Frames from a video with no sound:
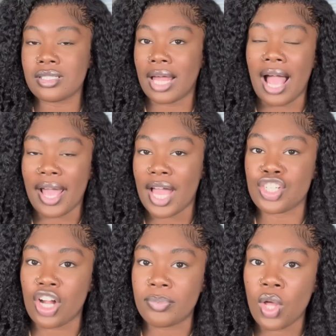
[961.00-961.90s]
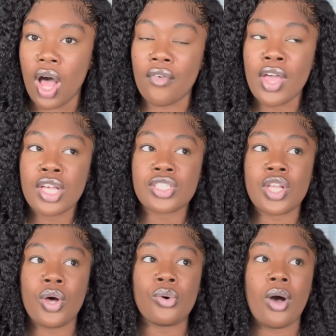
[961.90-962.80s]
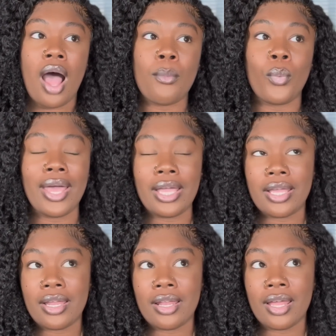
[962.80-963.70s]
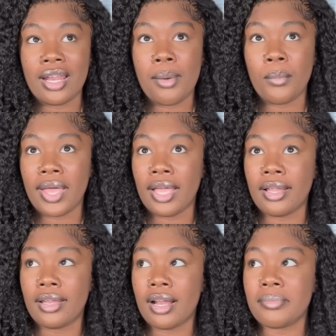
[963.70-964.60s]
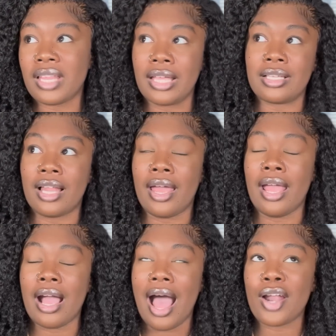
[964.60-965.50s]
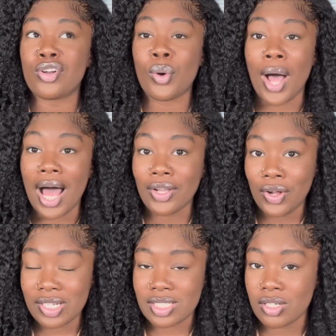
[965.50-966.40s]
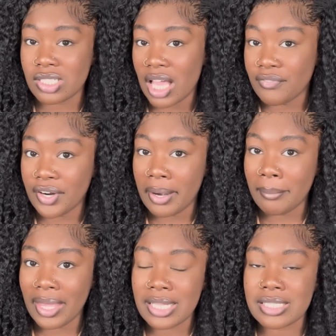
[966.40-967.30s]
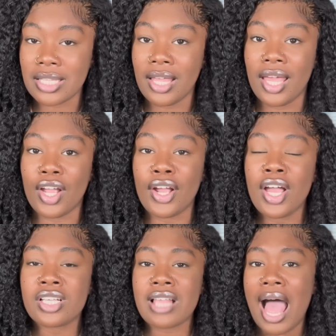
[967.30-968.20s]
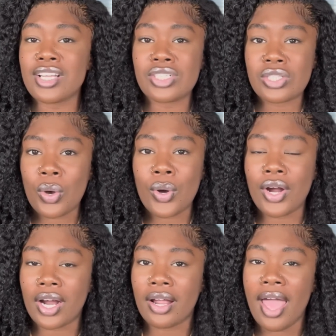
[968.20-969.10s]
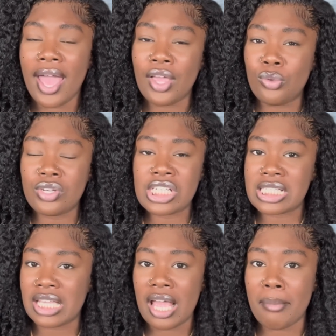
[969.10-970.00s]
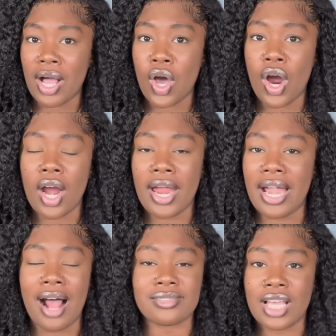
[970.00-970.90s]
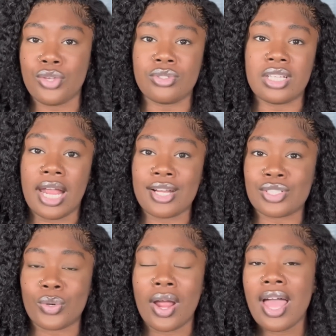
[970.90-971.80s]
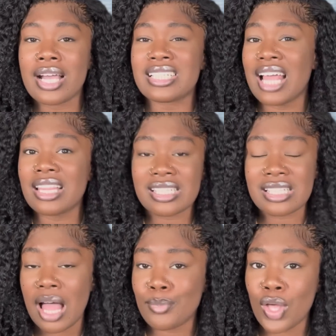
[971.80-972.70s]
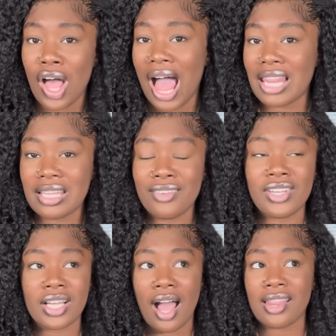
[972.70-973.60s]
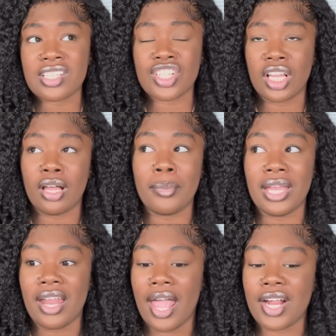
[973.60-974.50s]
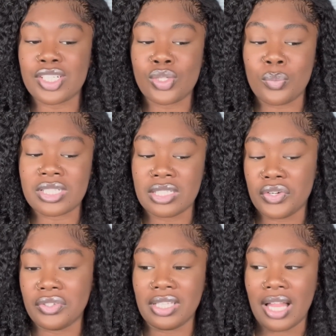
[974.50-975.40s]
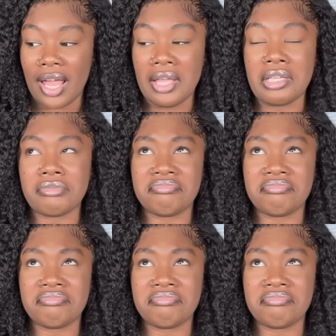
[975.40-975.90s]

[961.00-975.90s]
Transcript: like I got dropped off. So I'm waiting and I'm thinking like, I don't know how long it's gonna take for her man to get here. So I just told her, hey, you can just get in my car and I'll take you to the hair store. Because at this time, y'all, I lived in College Club and the hair store was literally like,